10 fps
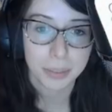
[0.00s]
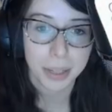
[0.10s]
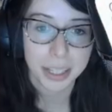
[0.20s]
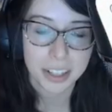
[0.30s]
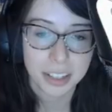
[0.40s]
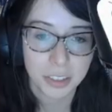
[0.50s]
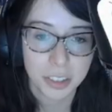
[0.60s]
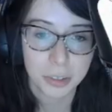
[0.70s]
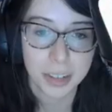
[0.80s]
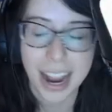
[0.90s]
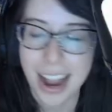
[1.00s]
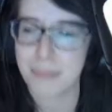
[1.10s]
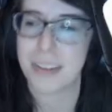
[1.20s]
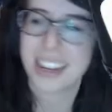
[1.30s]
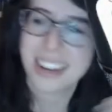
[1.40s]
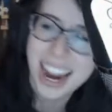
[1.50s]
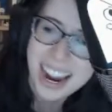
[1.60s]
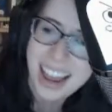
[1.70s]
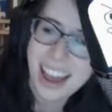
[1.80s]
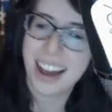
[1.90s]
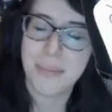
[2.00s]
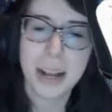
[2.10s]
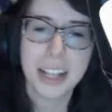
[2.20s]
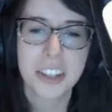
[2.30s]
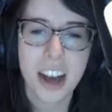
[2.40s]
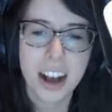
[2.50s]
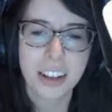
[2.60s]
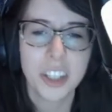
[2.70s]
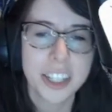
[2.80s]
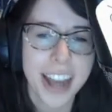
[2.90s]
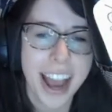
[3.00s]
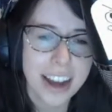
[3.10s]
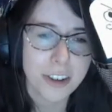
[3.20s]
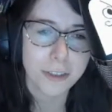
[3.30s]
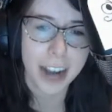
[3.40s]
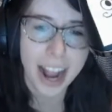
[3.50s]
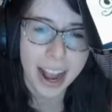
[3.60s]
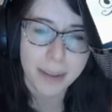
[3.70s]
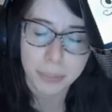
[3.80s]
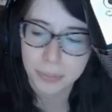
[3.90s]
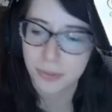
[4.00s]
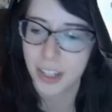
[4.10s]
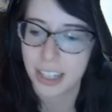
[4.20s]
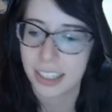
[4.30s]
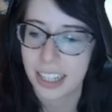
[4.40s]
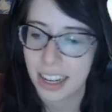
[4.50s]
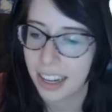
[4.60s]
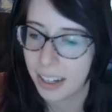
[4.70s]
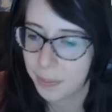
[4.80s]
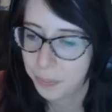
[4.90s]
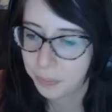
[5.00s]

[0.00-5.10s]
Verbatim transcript: Belladong learned rap. Yeah! Belladong learned how to rap! Fuck yeah!